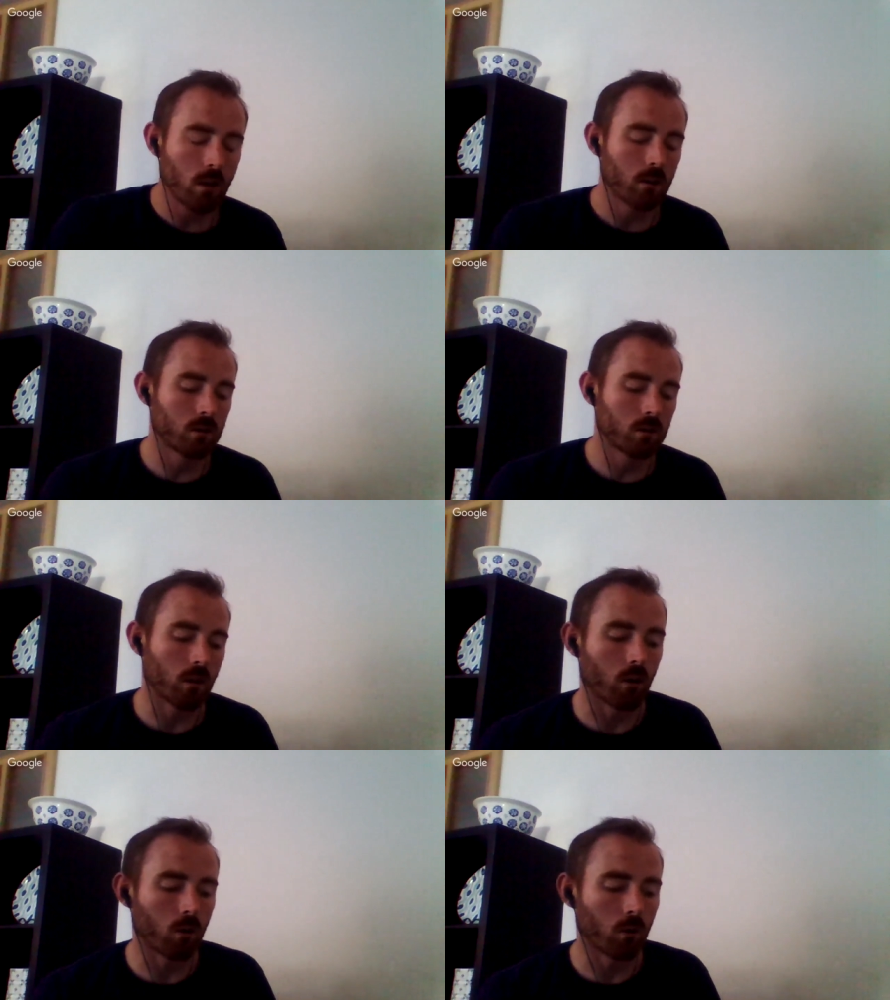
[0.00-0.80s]

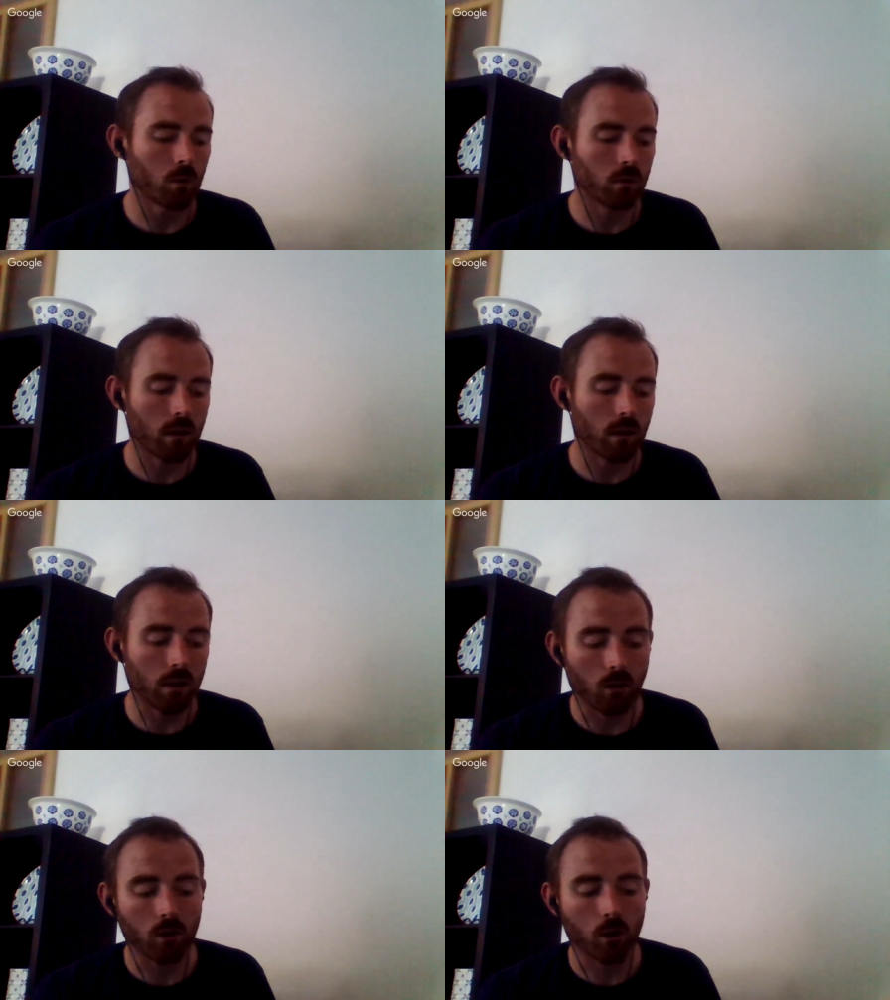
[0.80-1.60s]
So then the
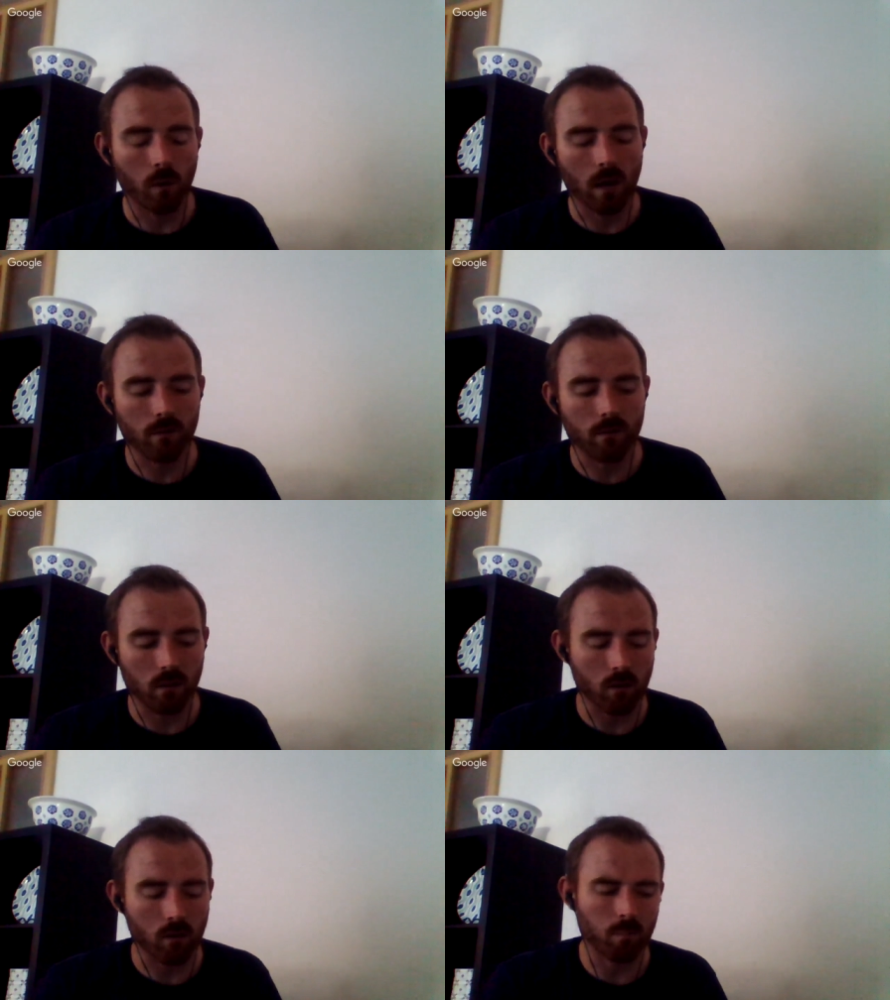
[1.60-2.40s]
hooker will have to
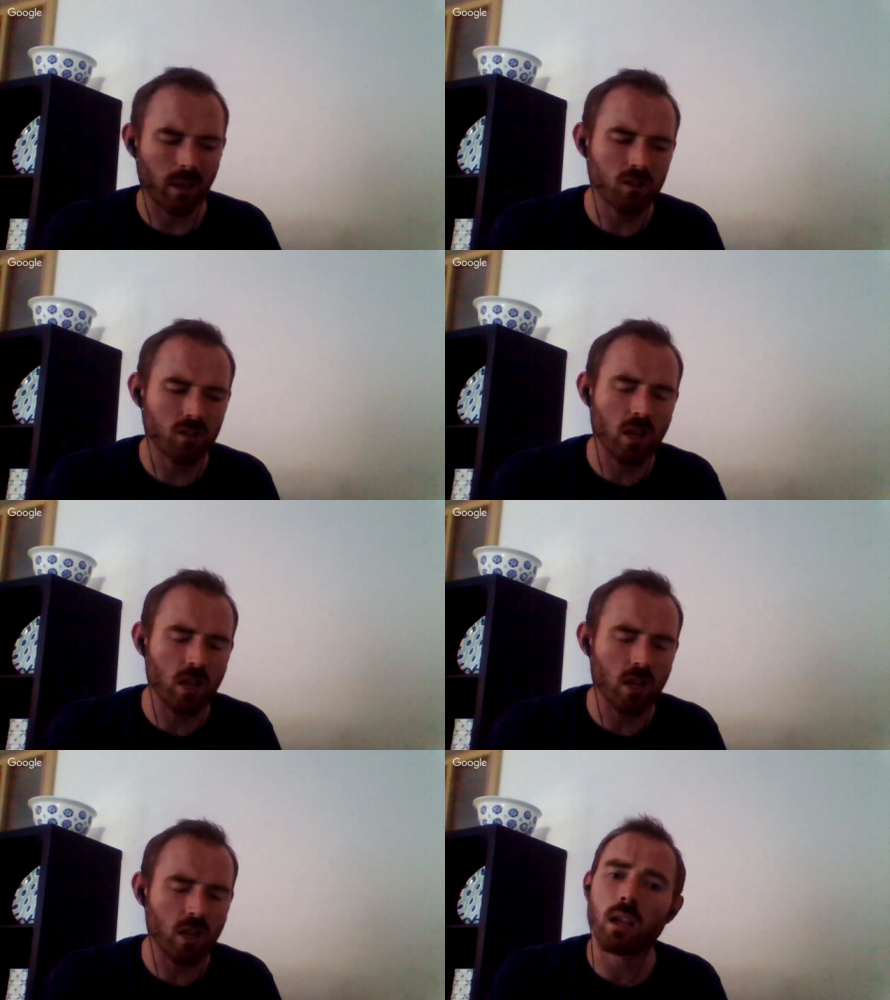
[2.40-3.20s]
hook it. But he's
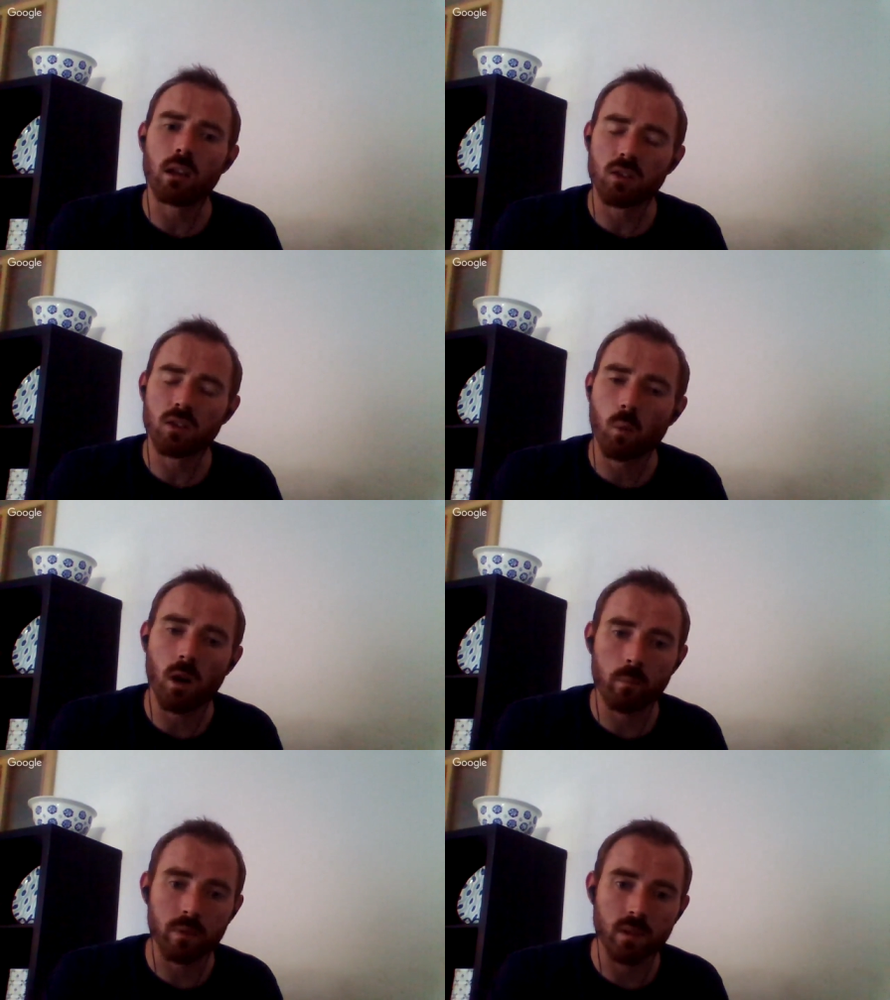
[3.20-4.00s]
generally in a square
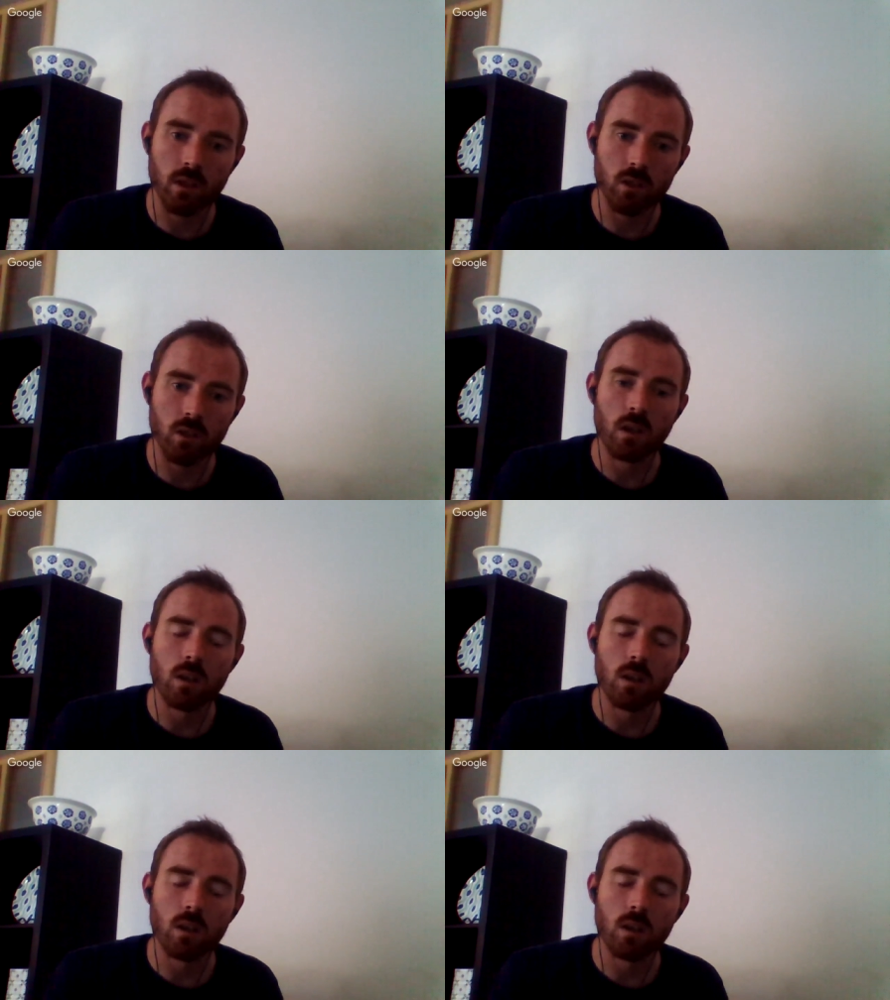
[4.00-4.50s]
position.